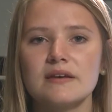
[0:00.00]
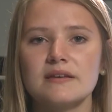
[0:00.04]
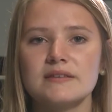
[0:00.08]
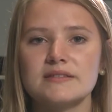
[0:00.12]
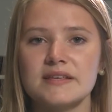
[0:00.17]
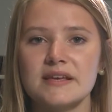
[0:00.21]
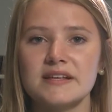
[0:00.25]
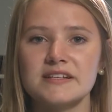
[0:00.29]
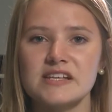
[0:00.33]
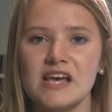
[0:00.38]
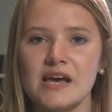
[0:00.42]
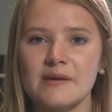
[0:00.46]

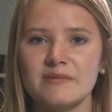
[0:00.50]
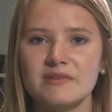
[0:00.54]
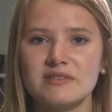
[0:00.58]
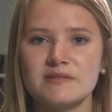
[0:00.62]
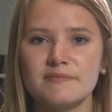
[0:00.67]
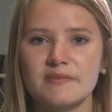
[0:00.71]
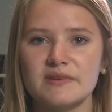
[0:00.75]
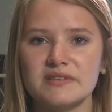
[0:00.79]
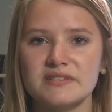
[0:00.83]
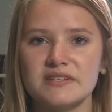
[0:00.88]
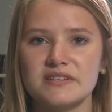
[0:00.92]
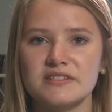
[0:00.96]
St. Thomas
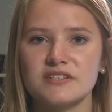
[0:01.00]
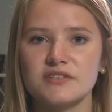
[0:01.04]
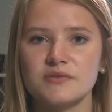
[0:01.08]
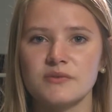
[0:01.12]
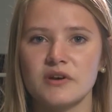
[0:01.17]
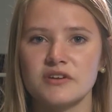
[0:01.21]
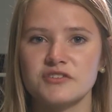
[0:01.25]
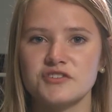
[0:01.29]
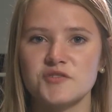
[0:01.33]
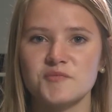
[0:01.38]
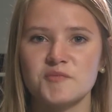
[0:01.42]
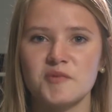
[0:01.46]
Business
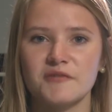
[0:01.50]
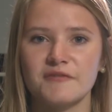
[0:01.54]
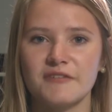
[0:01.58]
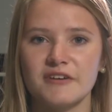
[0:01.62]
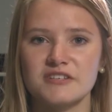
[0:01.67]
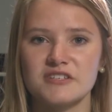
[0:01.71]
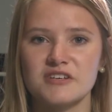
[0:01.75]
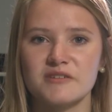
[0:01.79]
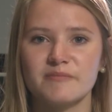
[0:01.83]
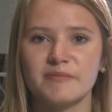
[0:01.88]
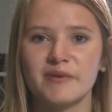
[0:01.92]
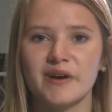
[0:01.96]
200
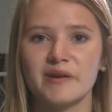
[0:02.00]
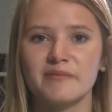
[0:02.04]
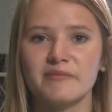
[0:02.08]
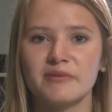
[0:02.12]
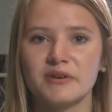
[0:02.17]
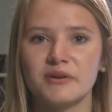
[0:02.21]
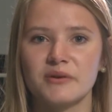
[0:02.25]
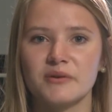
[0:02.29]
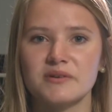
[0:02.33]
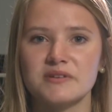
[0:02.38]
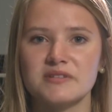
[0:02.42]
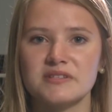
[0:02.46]
Professor Barb
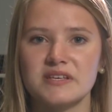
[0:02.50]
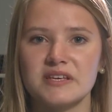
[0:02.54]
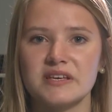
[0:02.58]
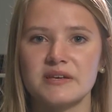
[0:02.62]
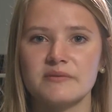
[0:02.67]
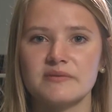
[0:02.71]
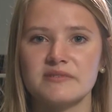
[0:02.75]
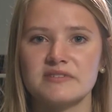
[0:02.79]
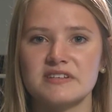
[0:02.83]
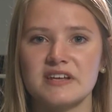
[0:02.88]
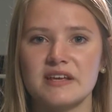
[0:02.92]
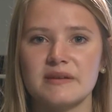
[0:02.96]
Bogorski
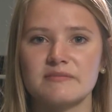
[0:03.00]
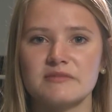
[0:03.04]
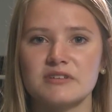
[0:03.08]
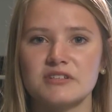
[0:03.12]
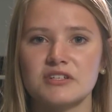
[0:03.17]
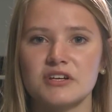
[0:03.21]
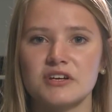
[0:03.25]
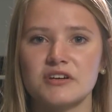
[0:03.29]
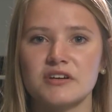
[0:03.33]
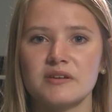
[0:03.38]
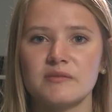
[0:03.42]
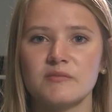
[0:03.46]
was named
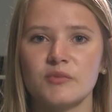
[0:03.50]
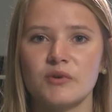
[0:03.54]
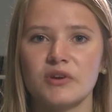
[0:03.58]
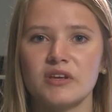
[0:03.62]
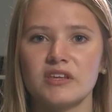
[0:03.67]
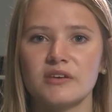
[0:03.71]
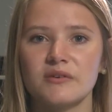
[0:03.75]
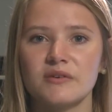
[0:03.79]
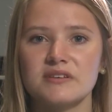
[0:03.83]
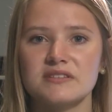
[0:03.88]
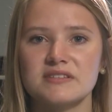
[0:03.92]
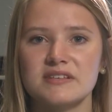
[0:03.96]
Turning Point
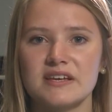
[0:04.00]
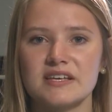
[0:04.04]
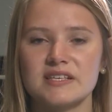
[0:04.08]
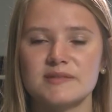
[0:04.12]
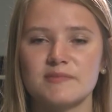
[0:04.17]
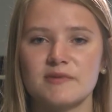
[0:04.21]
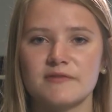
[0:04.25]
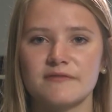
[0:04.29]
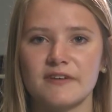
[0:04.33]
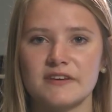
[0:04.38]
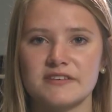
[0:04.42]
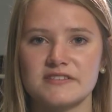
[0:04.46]
USA's
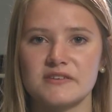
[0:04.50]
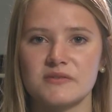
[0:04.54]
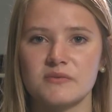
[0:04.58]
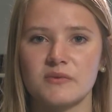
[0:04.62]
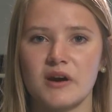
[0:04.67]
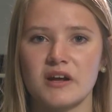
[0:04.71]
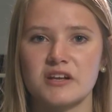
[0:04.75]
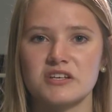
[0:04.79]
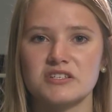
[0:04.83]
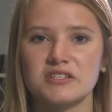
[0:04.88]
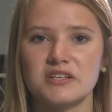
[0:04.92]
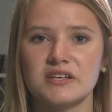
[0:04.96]
Professor
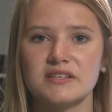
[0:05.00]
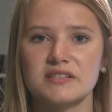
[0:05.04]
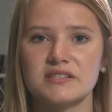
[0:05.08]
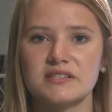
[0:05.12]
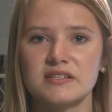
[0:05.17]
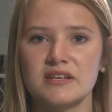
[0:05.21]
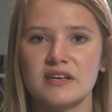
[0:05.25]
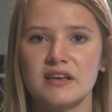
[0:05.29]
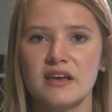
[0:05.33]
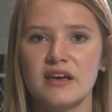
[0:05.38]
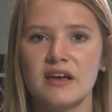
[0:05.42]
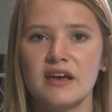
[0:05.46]
Watch List,
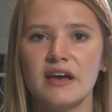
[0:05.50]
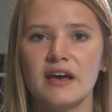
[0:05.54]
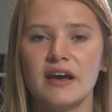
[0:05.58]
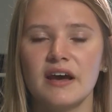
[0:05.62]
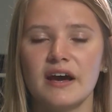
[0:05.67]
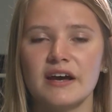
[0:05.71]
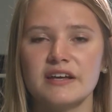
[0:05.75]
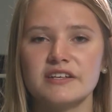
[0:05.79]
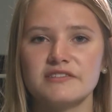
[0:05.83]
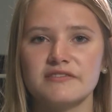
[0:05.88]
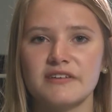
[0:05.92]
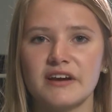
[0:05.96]

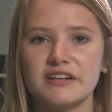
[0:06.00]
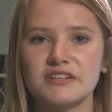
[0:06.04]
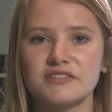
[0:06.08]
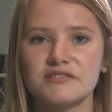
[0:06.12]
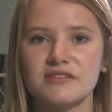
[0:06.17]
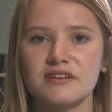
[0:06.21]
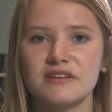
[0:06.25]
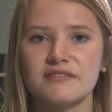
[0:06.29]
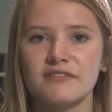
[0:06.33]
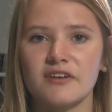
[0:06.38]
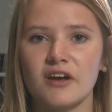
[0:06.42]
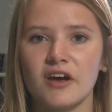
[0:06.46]
a
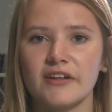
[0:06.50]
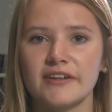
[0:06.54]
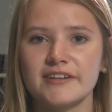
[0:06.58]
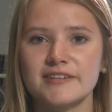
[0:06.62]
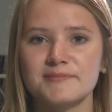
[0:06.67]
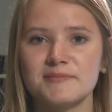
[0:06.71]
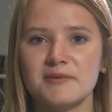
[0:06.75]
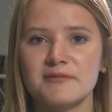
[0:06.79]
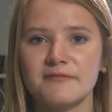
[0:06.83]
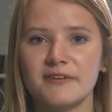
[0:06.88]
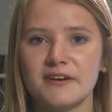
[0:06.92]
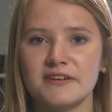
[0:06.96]
directory of college
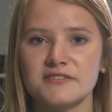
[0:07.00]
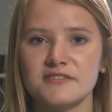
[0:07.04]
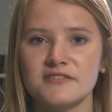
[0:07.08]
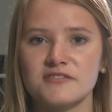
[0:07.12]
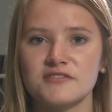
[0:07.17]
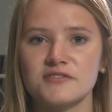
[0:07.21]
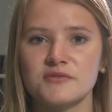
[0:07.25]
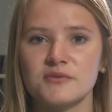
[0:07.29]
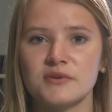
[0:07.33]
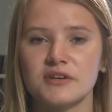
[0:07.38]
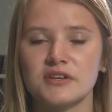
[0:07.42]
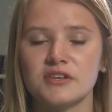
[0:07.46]
professors
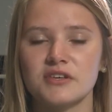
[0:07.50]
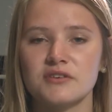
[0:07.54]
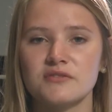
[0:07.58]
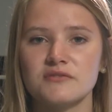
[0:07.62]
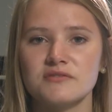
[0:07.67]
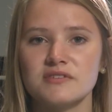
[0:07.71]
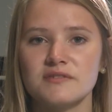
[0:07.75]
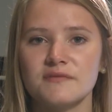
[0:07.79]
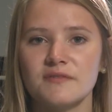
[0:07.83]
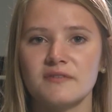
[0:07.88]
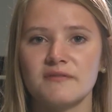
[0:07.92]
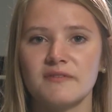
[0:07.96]
who are
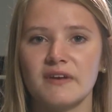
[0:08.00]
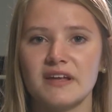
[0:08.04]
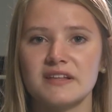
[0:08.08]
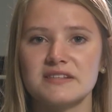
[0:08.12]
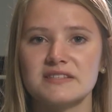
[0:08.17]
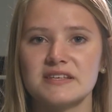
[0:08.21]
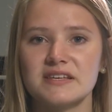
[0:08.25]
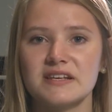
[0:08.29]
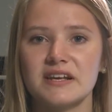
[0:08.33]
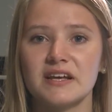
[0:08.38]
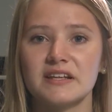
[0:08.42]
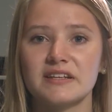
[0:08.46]
accused of
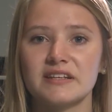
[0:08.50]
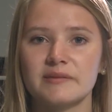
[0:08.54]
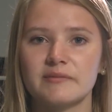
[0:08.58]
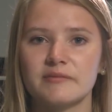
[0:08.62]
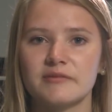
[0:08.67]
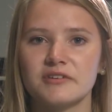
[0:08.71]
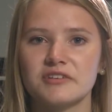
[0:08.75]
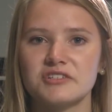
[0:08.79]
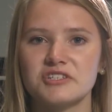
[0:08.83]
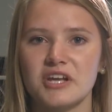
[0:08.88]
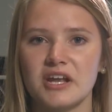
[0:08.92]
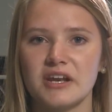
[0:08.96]
advancing a
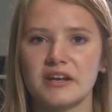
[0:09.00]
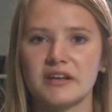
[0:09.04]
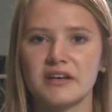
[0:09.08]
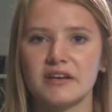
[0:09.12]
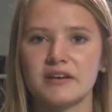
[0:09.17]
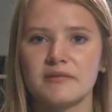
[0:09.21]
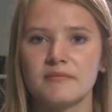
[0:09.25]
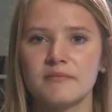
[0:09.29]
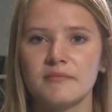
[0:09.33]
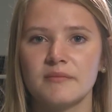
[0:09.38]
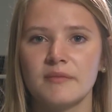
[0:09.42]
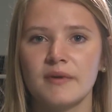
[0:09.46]
liberal agenda.